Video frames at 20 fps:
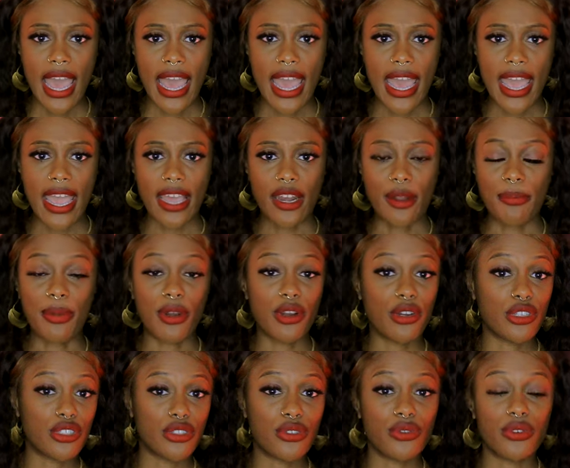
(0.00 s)
add a
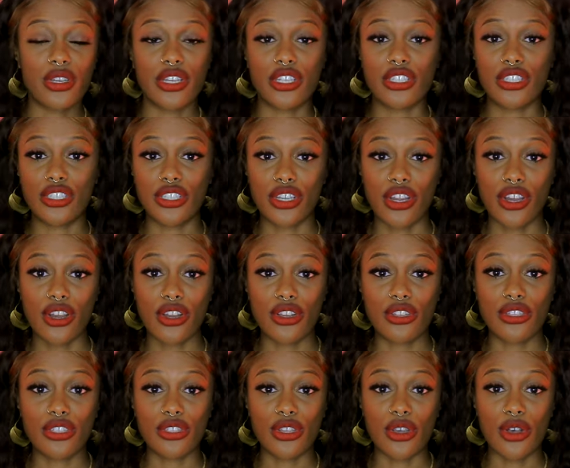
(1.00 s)
personal
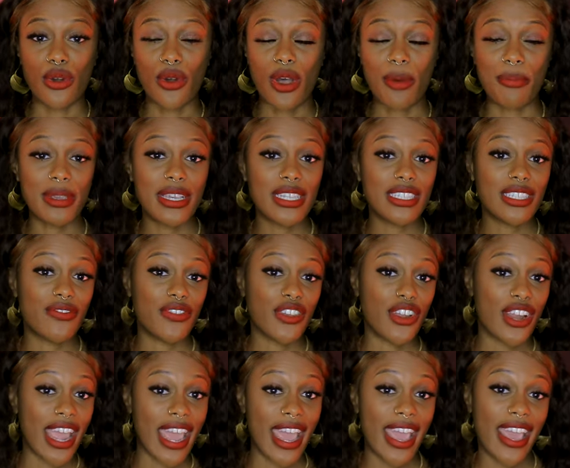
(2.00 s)
concern, so a piece of
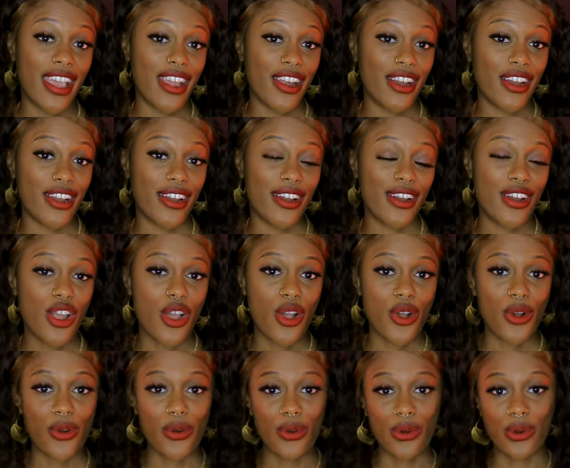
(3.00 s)
your hair
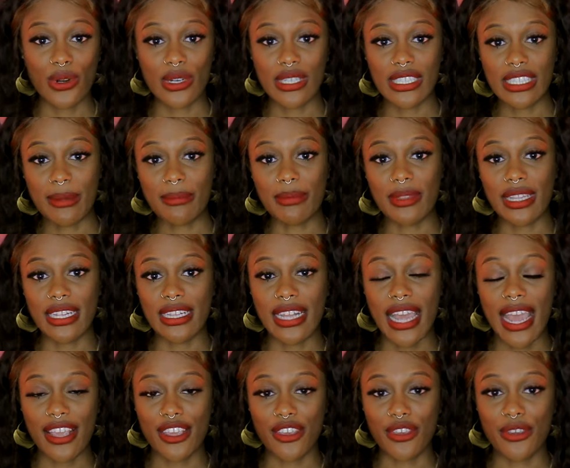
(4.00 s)
or something
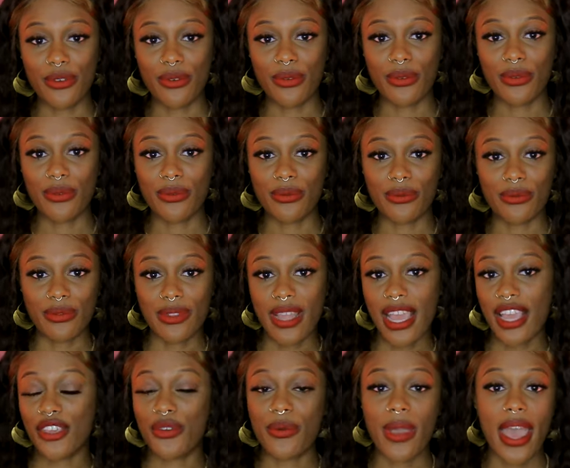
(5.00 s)
that you
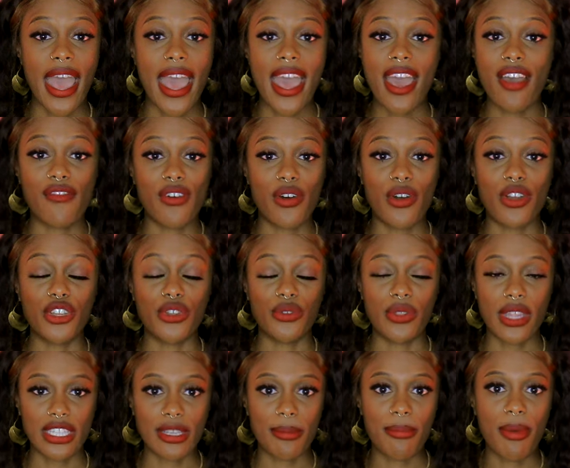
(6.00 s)
that you have on you
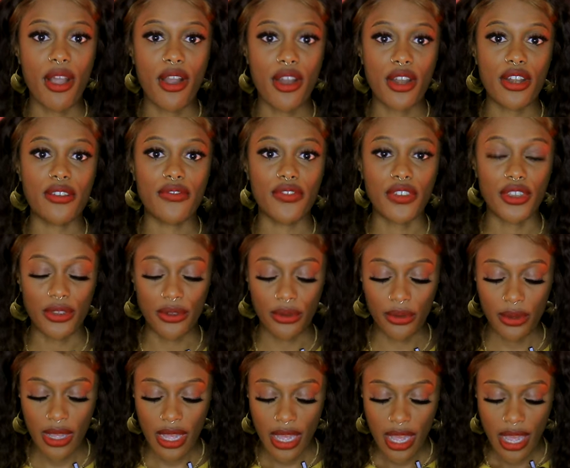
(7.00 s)
that's a part of you.
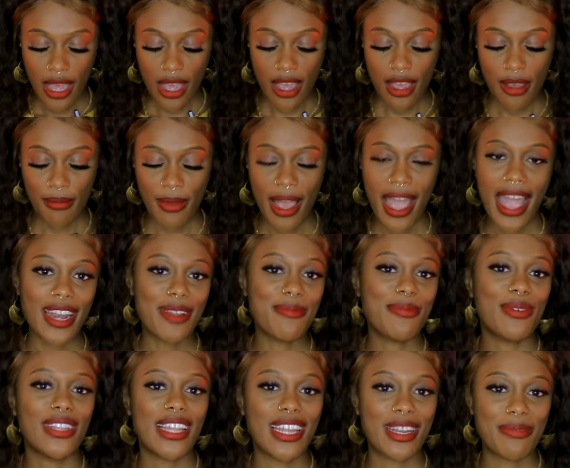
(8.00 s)
Um, I didn't
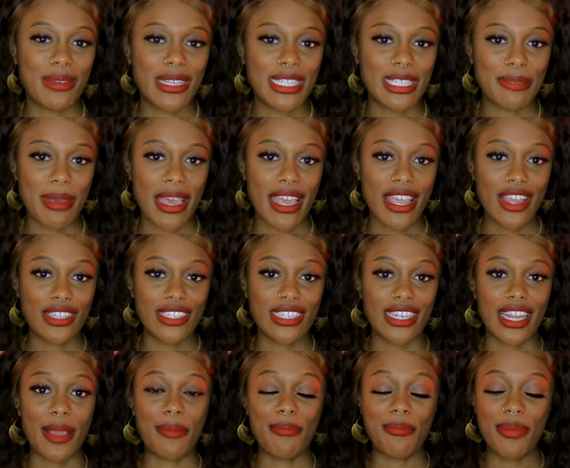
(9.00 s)
pull out a piece of my hair
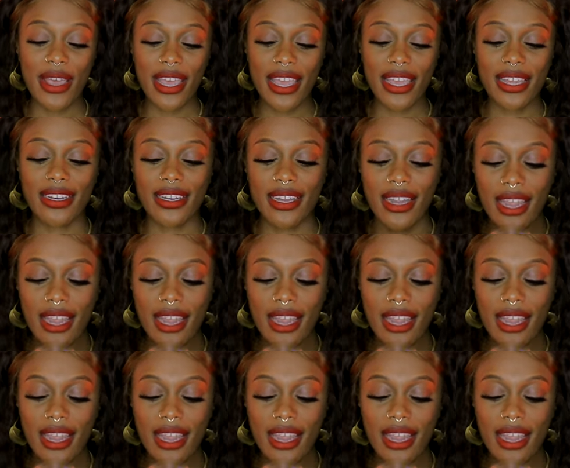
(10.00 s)
today, but